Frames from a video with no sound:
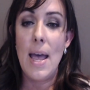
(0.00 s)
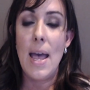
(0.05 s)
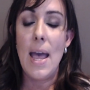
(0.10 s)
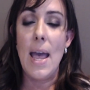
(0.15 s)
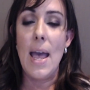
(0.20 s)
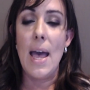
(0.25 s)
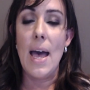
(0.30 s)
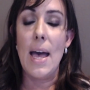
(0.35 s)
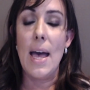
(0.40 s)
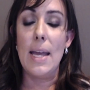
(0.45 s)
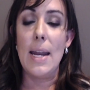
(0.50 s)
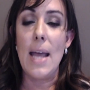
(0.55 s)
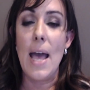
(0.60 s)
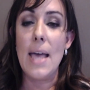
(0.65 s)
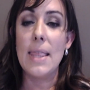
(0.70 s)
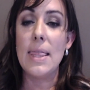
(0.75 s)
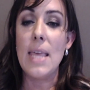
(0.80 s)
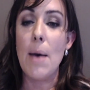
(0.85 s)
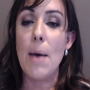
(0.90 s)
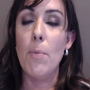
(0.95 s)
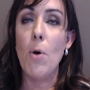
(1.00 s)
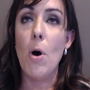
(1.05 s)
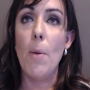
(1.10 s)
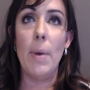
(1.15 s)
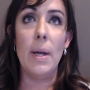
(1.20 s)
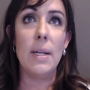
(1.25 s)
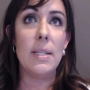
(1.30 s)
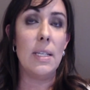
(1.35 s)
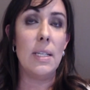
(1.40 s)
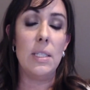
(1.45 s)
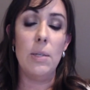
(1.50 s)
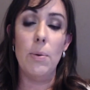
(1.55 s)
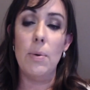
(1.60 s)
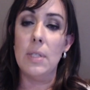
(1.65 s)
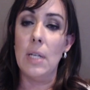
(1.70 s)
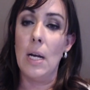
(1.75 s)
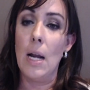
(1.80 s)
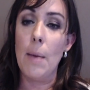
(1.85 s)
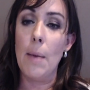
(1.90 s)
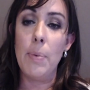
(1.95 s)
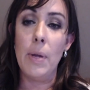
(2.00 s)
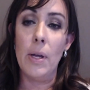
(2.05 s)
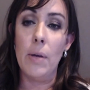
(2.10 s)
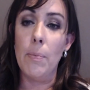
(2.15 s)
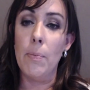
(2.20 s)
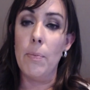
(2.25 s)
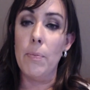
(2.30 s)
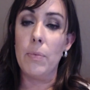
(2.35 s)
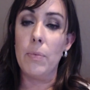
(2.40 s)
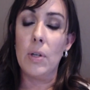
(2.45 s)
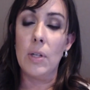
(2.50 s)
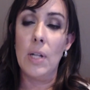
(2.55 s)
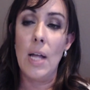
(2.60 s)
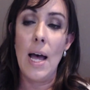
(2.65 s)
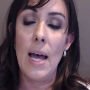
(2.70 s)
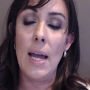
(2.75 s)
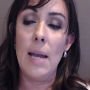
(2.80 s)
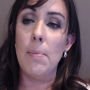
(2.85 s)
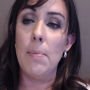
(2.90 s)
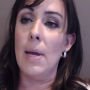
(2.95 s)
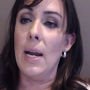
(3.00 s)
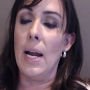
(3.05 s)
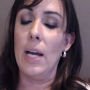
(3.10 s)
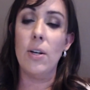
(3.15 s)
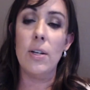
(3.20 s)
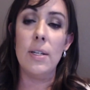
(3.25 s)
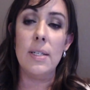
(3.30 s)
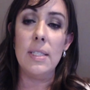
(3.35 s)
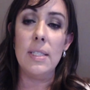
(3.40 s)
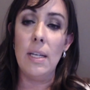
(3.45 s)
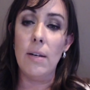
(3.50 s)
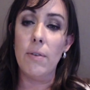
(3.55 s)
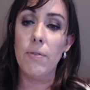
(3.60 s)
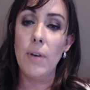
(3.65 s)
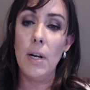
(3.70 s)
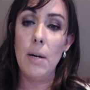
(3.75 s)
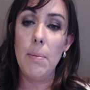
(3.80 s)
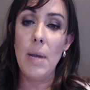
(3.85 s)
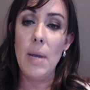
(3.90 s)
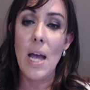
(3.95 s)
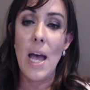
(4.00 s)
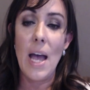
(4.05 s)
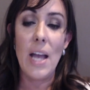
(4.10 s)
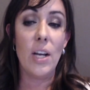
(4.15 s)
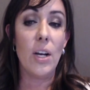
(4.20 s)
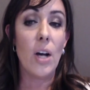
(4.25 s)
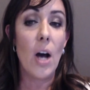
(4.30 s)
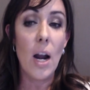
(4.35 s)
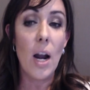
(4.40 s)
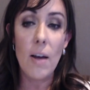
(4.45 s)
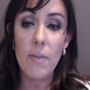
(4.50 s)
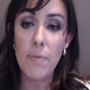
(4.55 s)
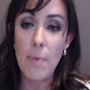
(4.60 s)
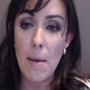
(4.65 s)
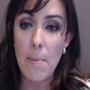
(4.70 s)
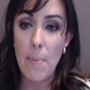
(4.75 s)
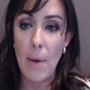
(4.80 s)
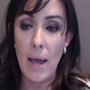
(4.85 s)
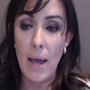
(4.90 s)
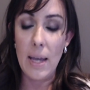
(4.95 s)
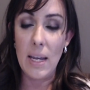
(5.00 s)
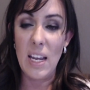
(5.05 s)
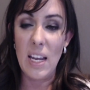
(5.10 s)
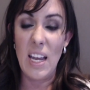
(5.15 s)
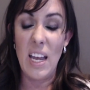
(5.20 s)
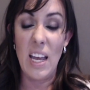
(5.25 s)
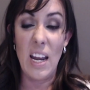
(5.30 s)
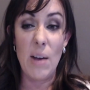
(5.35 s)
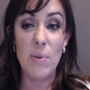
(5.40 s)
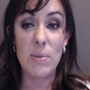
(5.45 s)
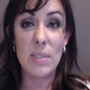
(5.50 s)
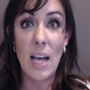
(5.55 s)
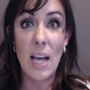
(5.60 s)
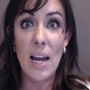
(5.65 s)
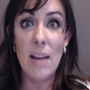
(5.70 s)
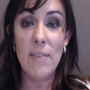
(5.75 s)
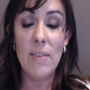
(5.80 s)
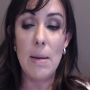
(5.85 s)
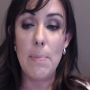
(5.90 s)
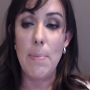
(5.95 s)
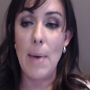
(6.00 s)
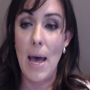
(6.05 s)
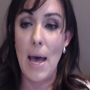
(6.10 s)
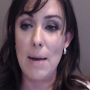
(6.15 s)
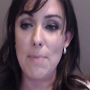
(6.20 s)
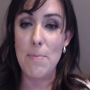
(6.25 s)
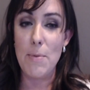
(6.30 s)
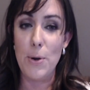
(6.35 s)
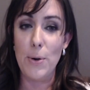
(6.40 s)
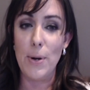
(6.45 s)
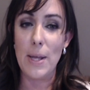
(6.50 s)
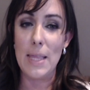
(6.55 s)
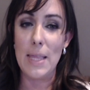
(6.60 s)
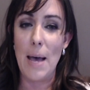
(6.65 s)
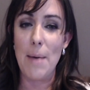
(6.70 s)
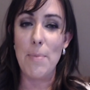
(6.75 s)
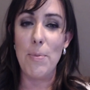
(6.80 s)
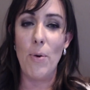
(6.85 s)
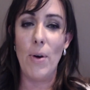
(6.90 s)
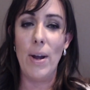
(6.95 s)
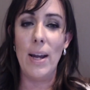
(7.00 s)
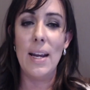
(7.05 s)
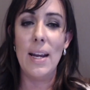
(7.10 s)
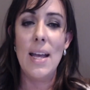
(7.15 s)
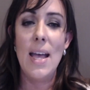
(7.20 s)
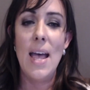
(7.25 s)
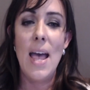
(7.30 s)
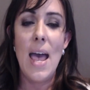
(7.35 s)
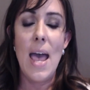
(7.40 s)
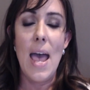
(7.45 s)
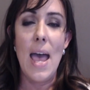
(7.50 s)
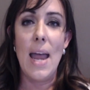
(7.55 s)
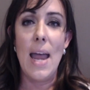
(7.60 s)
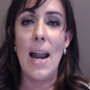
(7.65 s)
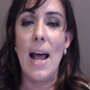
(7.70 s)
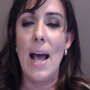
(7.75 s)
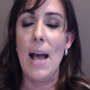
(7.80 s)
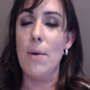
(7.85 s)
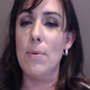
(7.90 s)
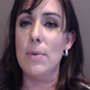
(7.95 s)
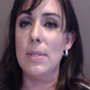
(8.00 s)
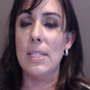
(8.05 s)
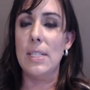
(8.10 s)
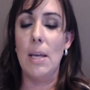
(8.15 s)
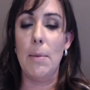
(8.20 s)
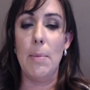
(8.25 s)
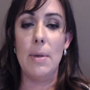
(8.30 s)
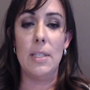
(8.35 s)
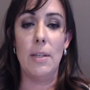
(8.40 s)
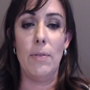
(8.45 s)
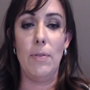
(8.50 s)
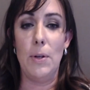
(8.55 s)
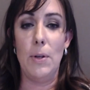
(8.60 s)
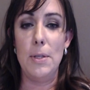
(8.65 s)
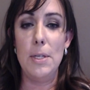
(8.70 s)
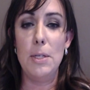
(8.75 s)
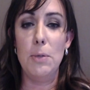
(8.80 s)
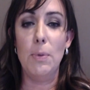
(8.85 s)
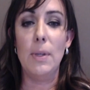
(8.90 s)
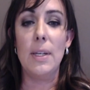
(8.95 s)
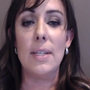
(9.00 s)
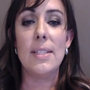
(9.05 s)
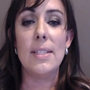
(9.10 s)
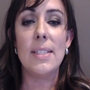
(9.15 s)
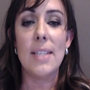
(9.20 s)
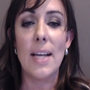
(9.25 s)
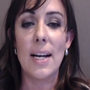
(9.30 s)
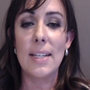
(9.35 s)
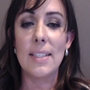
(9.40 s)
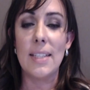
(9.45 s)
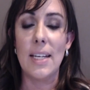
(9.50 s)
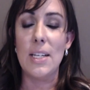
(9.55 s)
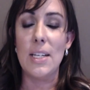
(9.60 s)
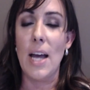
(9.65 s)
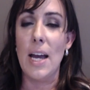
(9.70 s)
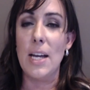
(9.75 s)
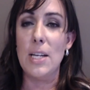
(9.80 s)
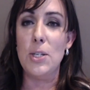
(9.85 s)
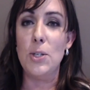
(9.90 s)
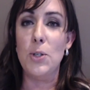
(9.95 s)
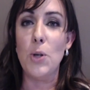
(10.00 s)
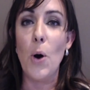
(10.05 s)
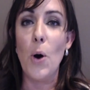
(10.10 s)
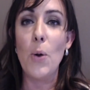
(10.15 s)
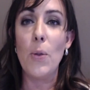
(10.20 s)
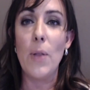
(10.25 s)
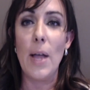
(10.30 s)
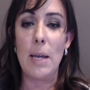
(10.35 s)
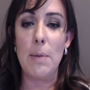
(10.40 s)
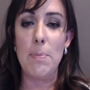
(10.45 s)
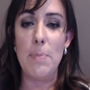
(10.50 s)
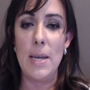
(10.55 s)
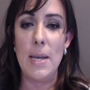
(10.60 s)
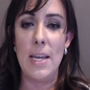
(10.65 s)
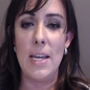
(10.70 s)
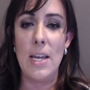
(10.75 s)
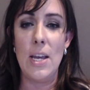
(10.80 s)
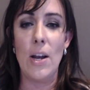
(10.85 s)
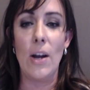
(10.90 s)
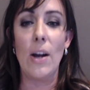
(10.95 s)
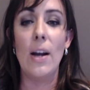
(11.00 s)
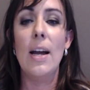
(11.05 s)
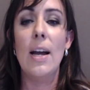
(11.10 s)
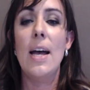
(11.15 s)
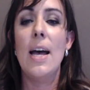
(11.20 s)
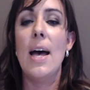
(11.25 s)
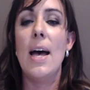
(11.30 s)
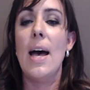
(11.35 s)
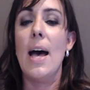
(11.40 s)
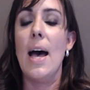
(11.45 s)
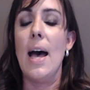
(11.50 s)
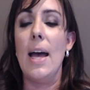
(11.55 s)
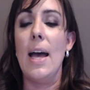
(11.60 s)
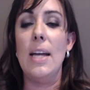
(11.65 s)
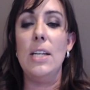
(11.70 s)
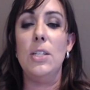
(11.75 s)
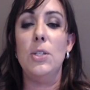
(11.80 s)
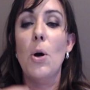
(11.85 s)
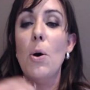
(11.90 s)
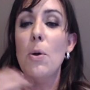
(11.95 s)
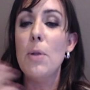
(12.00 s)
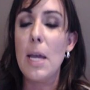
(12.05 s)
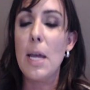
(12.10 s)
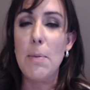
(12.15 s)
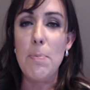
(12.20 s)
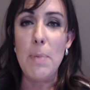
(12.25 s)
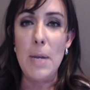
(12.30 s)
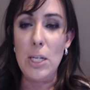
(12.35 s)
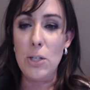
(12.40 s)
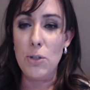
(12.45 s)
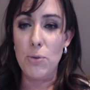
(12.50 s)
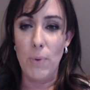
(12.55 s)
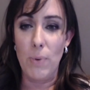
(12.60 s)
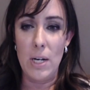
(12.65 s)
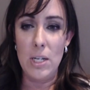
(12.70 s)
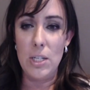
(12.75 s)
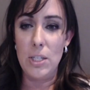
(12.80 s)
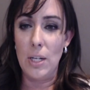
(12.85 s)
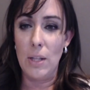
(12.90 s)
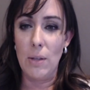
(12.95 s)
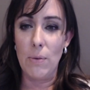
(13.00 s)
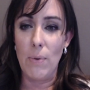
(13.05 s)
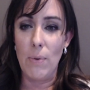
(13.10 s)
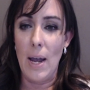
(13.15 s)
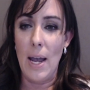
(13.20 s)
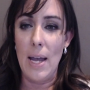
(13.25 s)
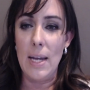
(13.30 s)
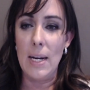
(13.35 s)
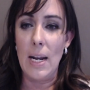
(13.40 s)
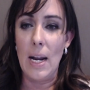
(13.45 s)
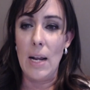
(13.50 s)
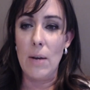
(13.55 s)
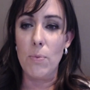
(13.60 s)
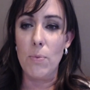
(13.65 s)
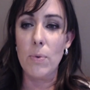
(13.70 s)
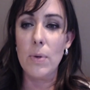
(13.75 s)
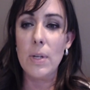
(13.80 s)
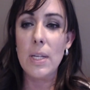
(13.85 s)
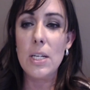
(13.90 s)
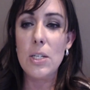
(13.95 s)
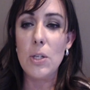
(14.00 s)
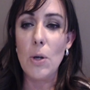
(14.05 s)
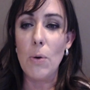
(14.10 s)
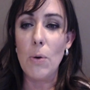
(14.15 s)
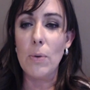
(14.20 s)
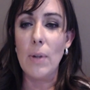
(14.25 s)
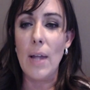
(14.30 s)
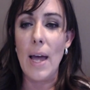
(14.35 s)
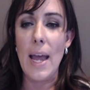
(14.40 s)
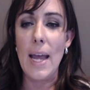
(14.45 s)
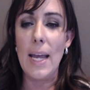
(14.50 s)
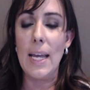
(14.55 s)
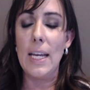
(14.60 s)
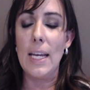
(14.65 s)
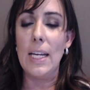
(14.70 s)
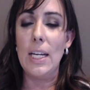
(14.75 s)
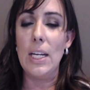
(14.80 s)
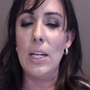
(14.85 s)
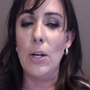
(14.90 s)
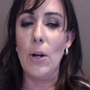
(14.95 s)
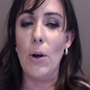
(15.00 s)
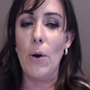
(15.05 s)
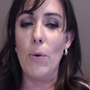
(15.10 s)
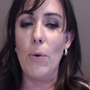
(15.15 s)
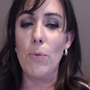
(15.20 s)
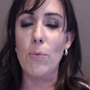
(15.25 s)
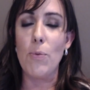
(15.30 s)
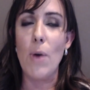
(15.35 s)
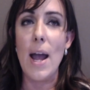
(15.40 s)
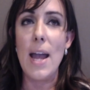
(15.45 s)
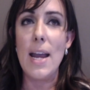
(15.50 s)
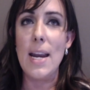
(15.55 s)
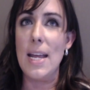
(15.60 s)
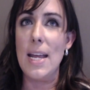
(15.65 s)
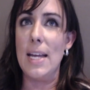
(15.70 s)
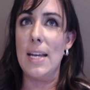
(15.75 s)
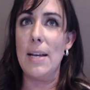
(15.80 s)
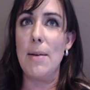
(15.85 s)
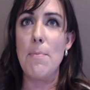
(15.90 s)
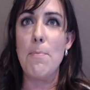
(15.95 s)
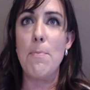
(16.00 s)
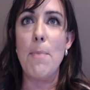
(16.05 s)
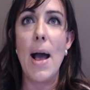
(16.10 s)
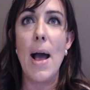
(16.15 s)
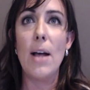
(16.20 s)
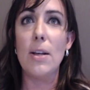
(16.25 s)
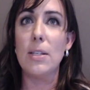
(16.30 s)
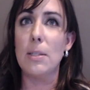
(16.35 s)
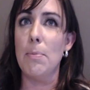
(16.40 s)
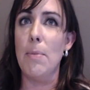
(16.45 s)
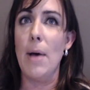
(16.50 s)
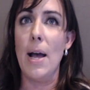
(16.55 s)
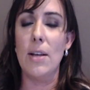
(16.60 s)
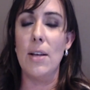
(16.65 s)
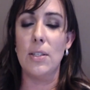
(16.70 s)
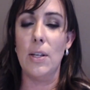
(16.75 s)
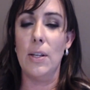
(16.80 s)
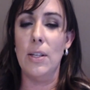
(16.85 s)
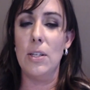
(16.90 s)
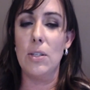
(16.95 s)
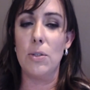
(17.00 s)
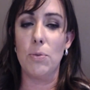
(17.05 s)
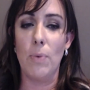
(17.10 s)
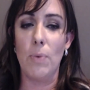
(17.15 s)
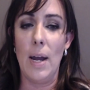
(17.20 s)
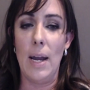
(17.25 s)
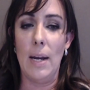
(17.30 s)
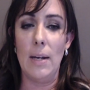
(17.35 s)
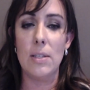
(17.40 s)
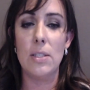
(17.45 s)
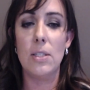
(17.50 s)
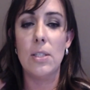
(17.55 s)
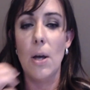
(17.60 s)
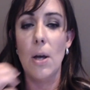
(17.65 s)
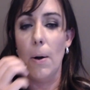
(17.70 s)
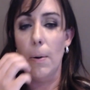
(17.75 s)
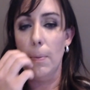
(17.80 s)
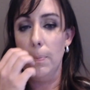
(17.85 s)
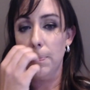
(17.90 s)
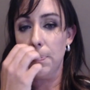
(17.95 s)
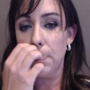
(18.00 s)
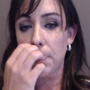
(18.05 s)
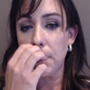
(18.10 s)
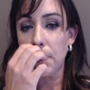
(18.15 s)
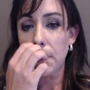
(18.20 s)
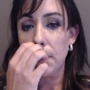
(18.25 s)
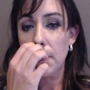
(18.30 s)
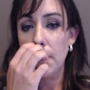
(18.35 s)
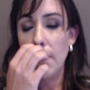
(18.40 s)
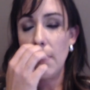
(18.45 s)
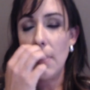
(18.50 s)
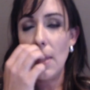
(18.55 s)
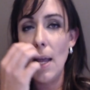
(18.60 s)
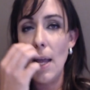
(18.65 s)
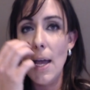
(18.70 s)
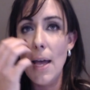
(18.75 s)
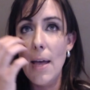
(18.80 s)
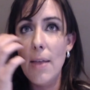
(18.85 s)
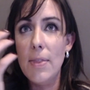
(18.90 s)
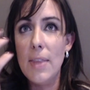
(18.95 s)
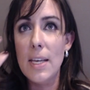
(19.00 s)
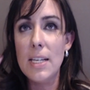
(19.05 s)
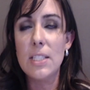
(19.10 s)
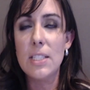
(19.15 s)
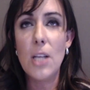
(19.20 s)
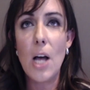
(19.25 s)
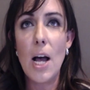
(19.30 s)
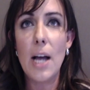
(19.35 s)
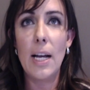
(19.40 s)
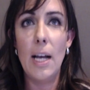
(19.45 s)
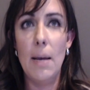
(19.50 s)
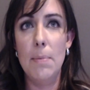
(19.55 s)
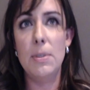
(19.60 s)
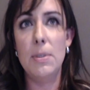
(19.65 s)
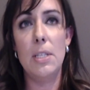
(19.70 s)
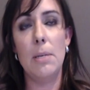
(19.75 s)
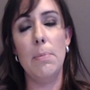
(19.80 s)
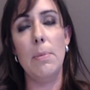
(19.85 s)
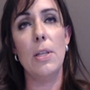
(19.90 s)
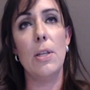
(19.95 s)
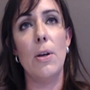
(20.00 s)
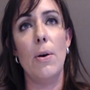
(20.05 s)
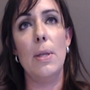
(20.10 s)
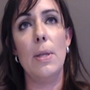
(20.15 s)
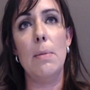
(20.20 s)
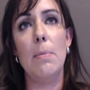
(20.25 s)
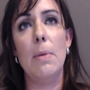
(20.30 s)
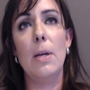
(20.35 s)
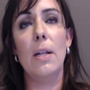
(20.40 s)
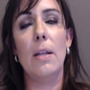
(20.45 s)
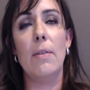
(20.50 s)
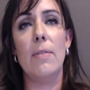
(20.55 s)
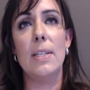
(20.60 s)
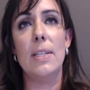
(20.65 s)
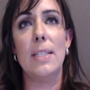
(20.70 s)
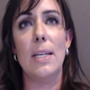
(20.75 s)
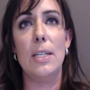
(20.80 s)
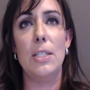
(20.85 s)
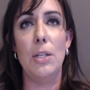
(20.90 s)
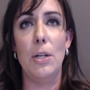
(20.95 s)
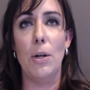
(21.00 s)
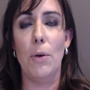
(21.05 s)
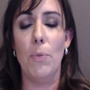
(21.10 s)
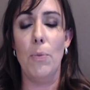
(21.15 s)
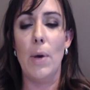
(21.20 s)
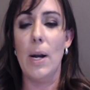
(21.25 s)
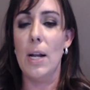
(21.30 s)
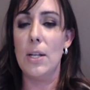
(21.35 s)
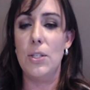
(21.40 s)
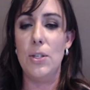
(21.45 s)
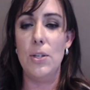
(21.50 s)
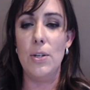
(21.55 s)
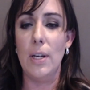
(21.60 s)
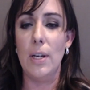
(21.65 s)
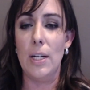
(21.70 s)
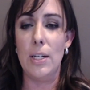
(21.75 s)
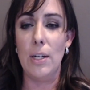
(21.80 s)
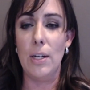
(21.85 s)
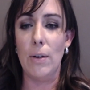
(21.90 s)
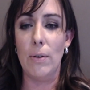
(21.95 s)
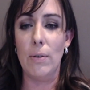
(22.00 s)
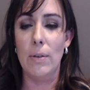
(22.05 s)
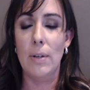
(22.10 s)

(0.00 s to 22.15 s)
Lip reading: And at that moment, since it was an uphill climb and I couldn't see in front of me, I got off my bike, and I was kind of in a bad mood at that point. And I was telling myself, this really sucks. I don't like being here. I don't like being drenched in the rain, and I really don't like, riding miles and miles in this rain. So this thought comes to me, though, in the middle of it and says, what else are you going to do?